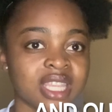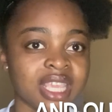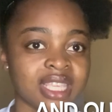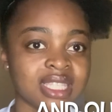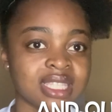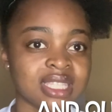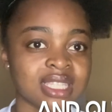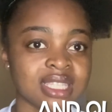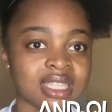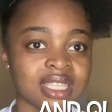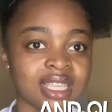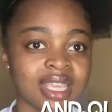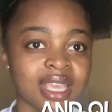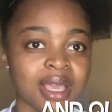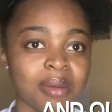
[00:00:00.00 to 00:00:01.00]
test,
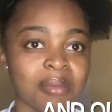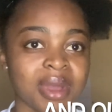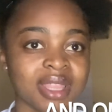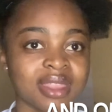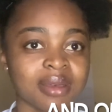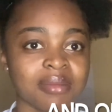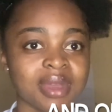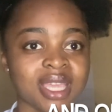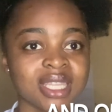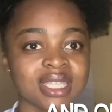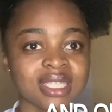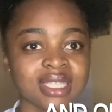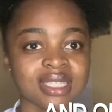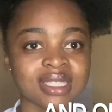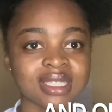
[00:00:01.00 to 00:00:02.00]

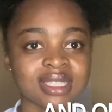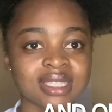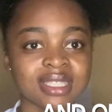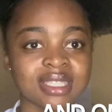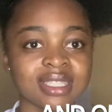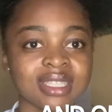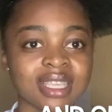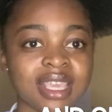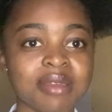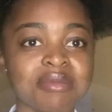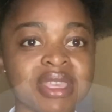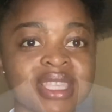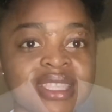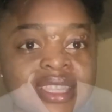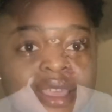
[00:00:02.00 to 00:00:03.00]
mathematics,
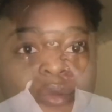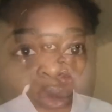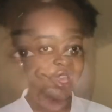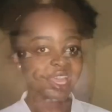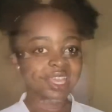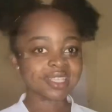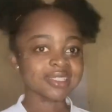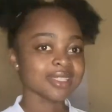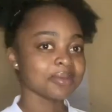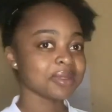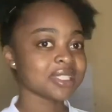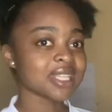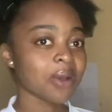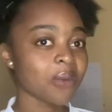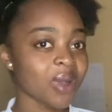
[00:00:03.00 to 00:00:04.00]
MSA. Oh yeah,
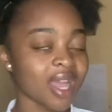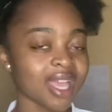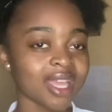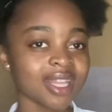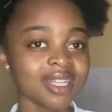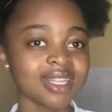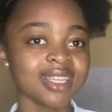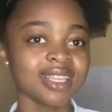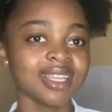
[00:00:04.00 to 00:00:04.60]
semester one,